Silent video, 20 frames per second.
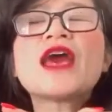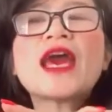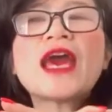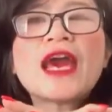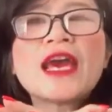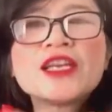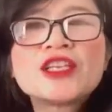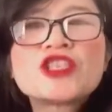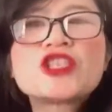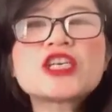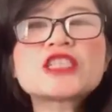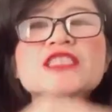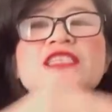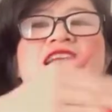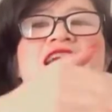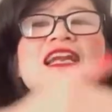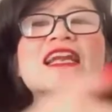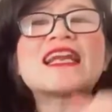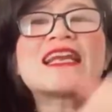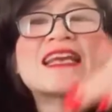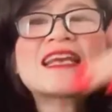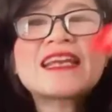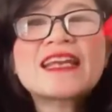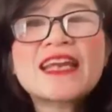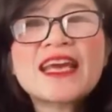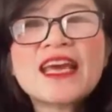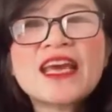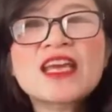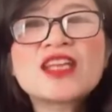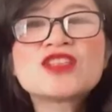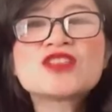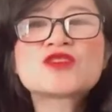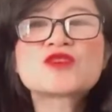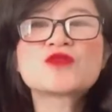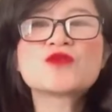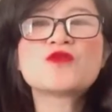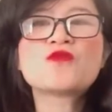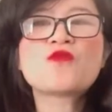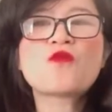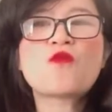it just lead
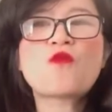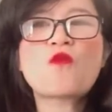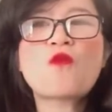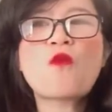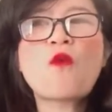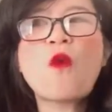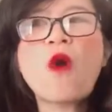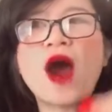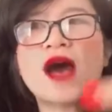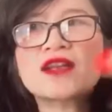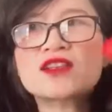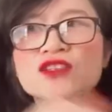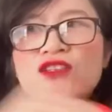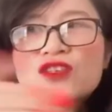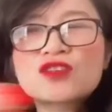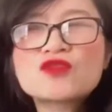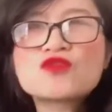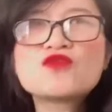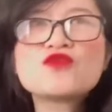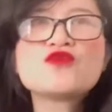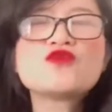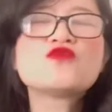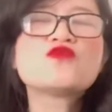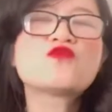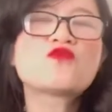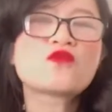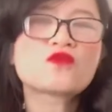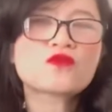into what you